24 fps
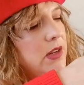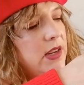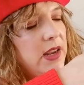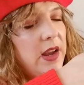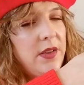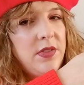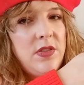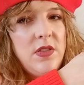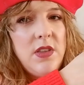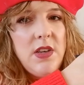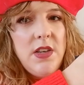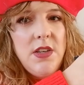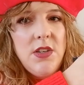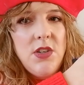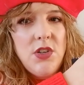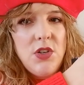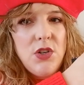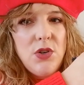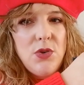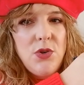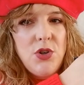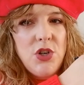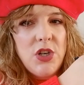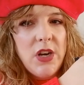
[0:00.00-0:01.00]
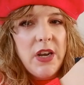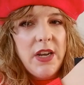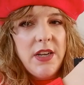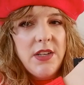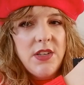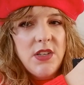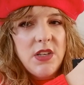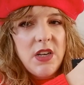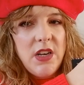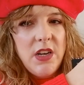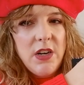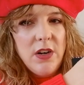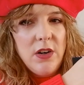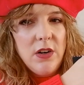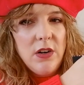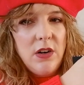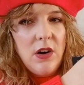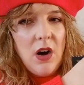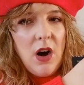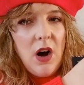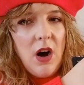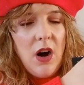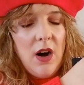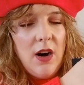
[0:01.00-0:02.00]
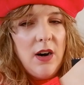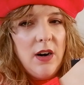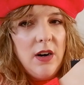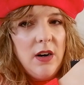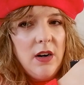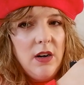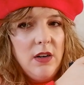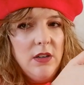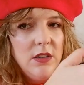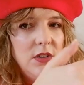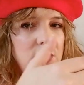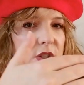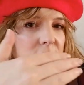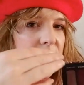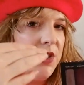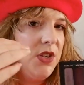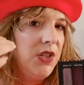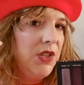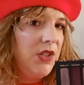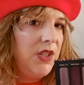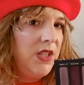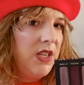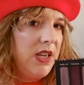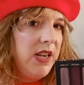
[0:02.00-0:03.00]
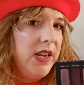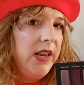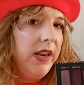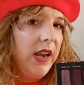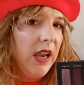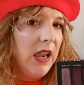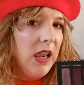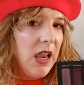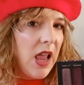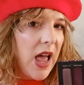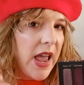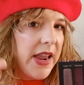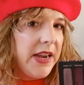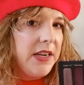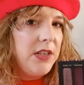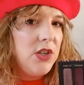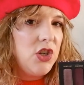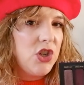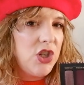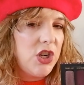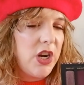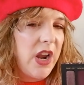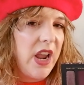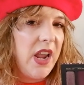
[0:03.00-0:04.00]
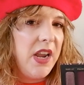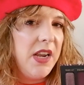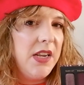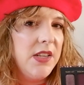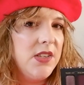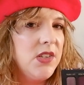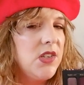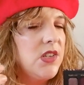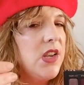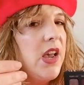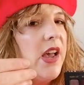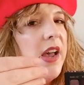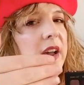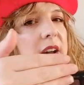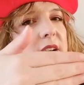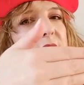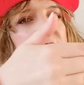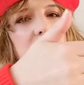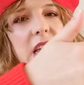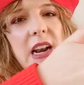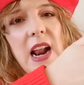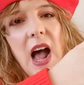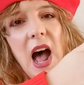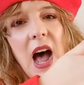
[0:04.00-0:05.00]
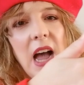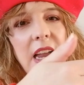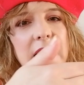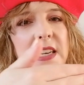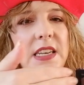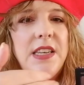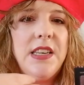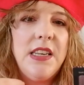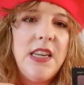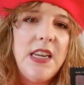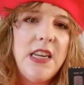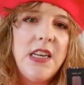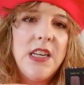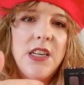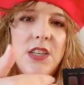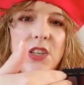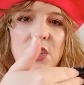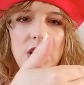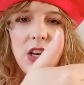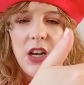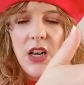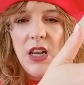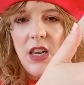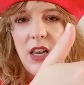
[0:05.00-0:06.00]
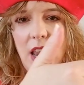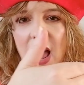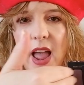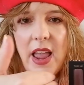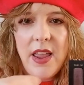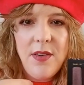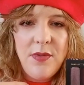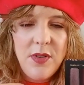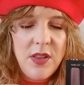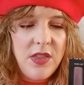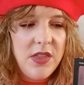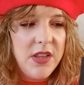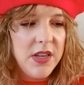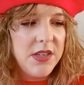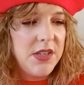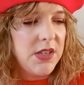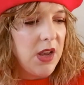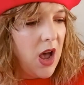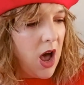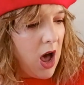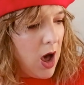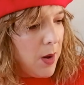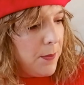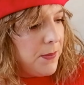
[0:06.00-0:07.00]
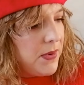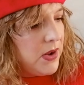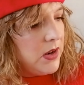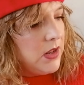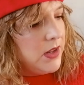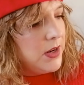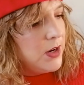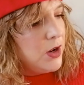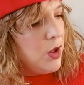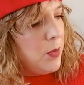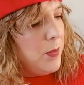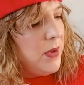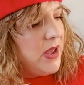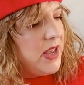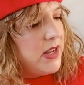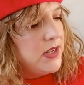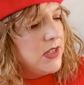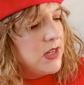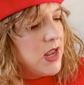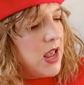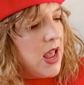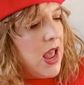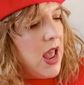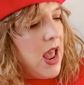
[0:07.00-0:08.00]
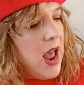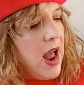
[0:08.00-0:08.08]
Yeah, these two shades here are just the light shades that I needed to liven this up a little bit.